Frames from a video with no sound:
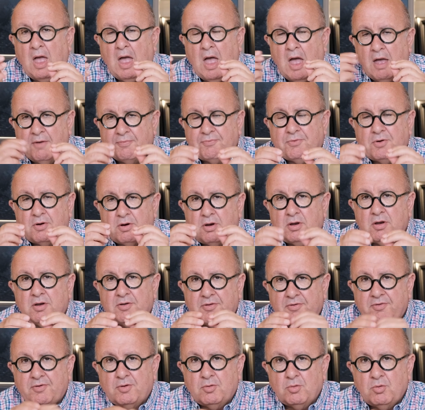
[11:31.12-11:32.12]
after it had
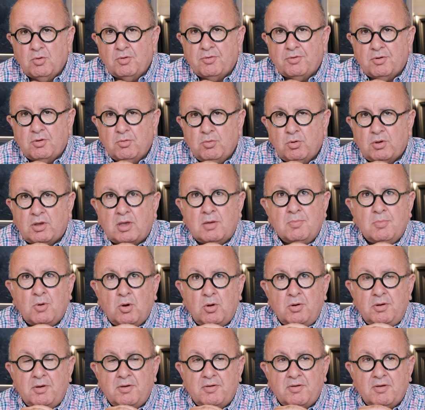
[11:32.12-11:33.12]
sold who came
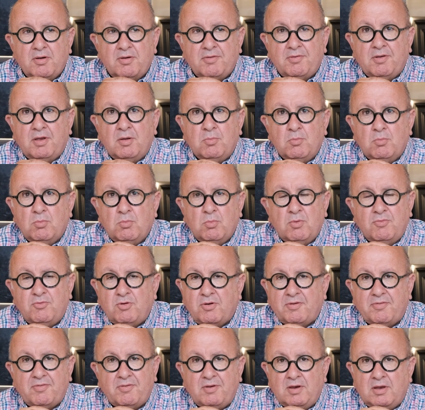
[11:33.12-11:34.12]
on saying, we've
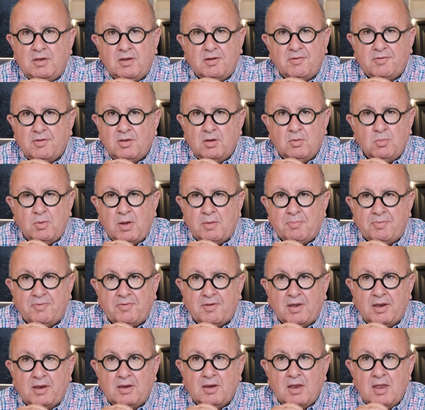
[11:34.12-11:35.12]
just seen this on the
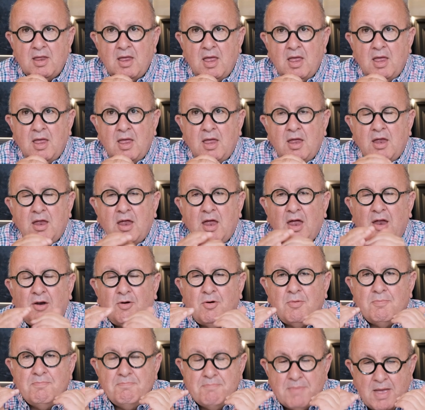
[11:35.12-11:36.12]
website.
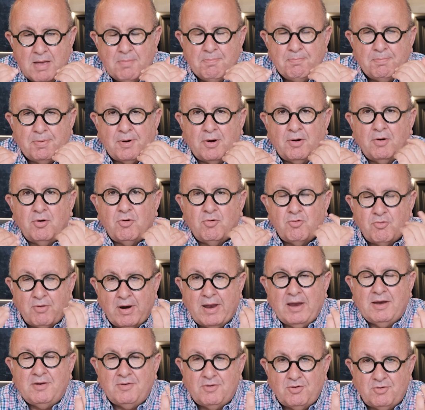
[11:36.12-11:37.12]
Remember,
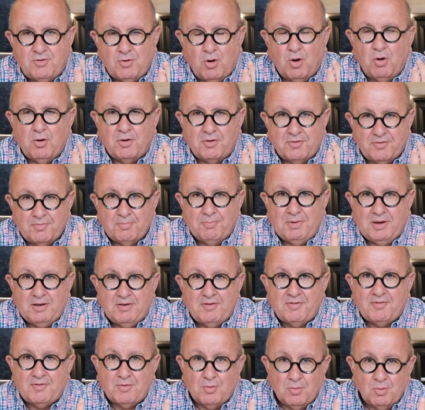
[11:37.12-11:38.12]
red dots mean
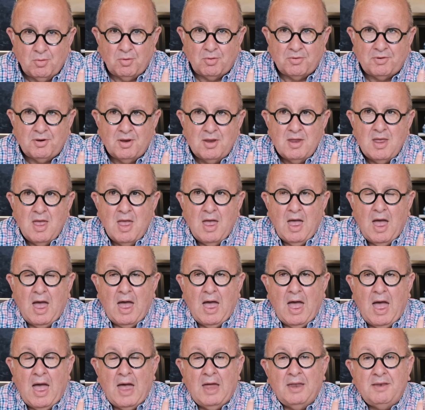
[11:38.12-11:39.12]
sold.
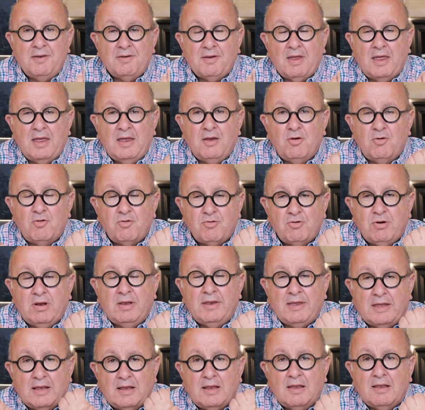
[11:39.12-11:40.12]
And it
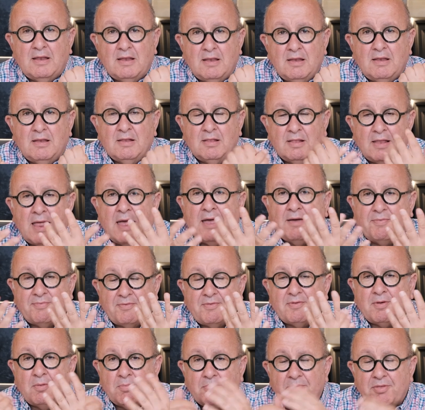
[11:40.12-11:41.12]
really
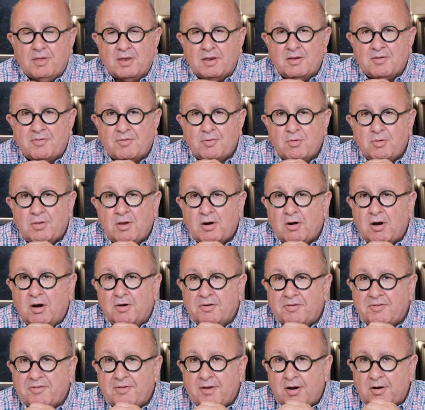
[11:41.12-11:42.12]
left something. So there
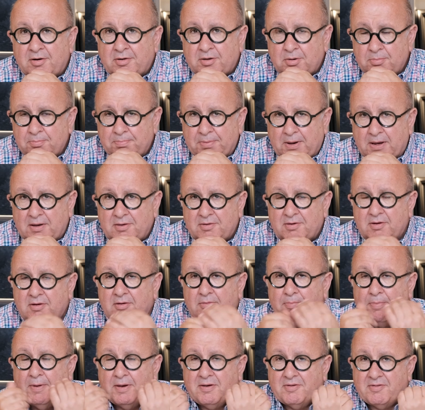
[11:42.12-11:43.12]
are certain
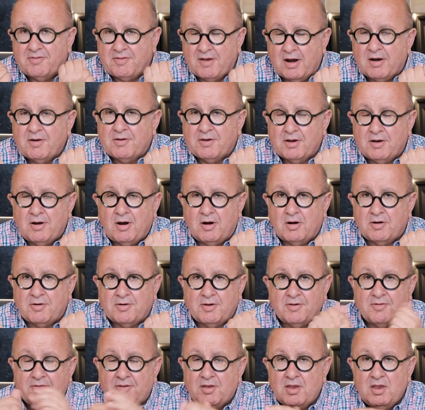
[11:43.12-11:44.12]
paintings by certain
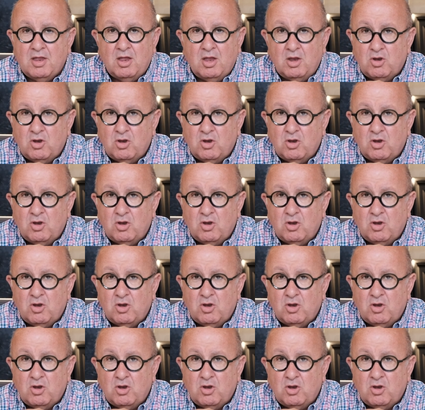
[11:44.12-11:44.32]
artists,